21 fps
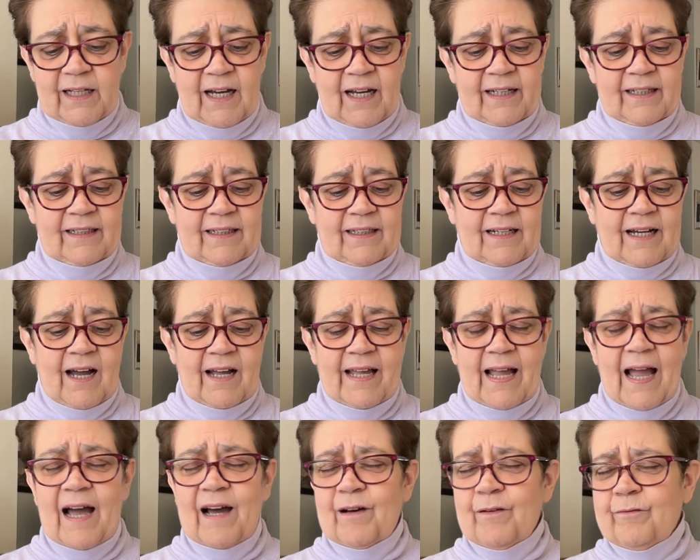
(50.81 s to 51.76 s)
I
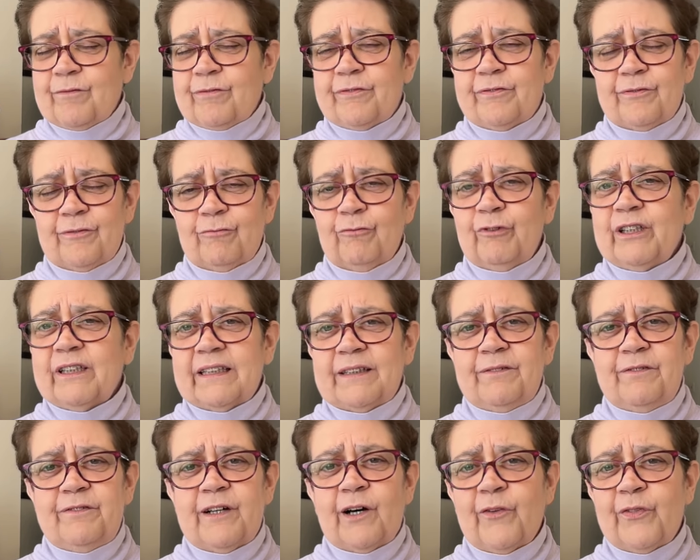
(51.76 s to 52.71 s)
have really
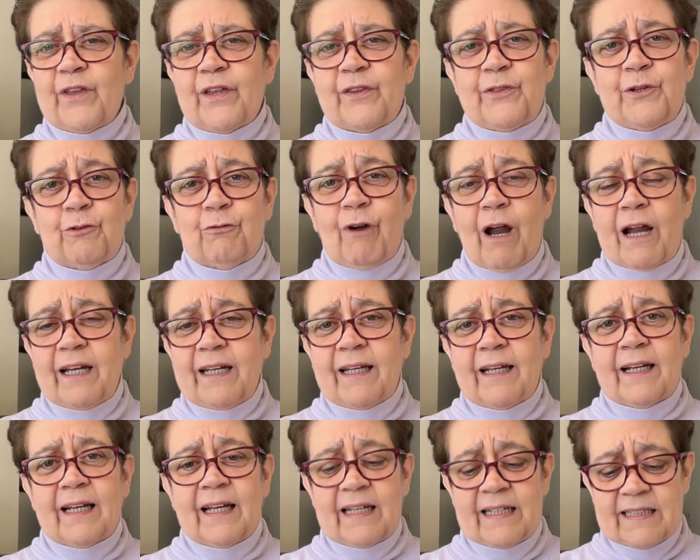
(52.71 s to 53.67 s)
felt that the
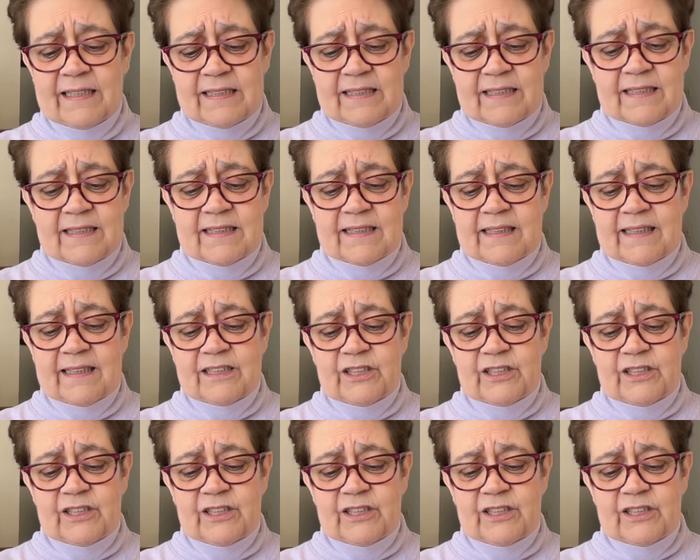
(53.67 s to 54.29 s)
writing is